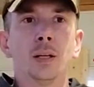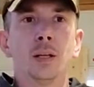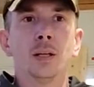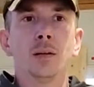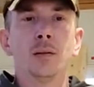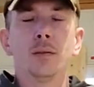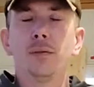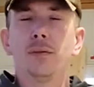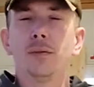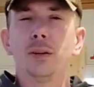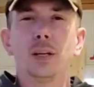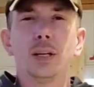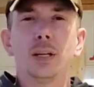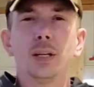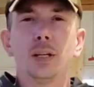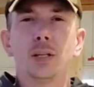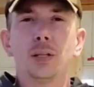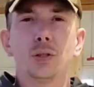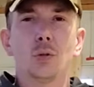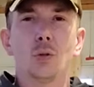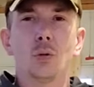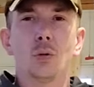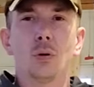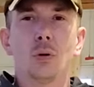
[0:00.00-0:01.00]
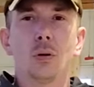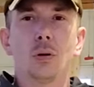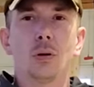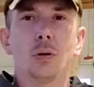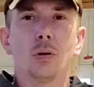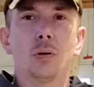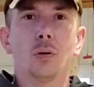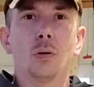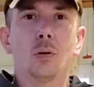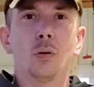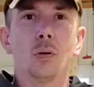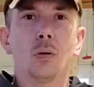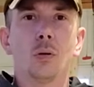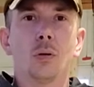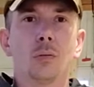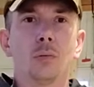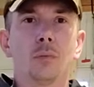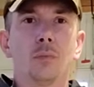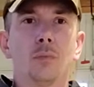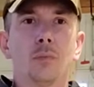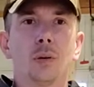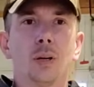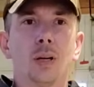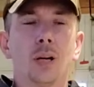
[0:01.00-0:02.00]
finished or
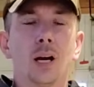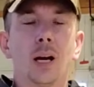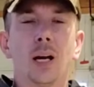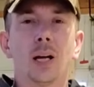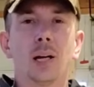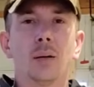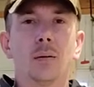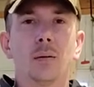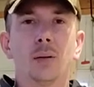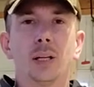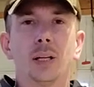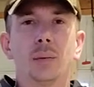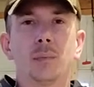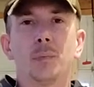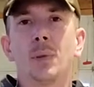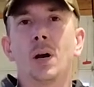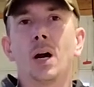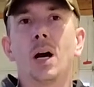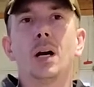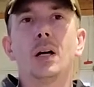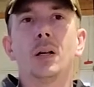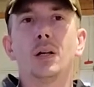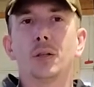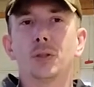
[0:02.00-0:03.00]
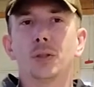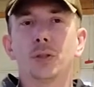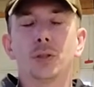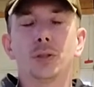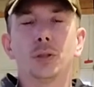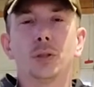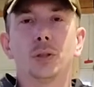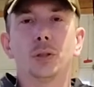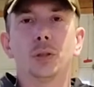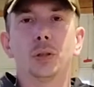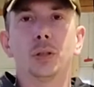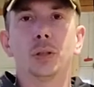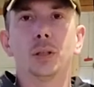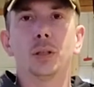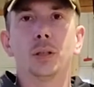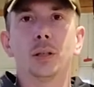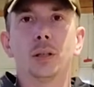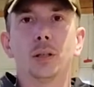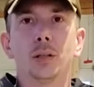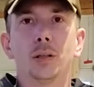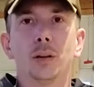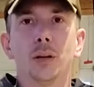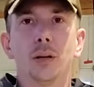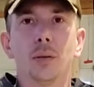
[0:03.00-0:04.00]
high, like polished look
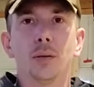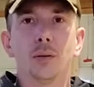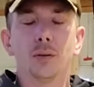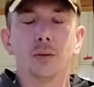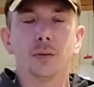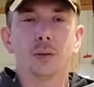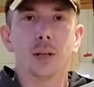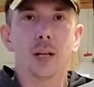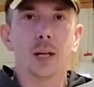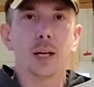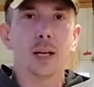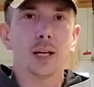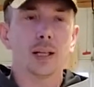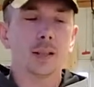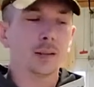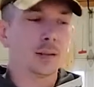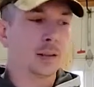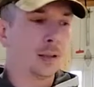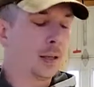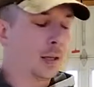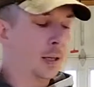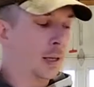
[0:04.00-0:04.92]
of the flags.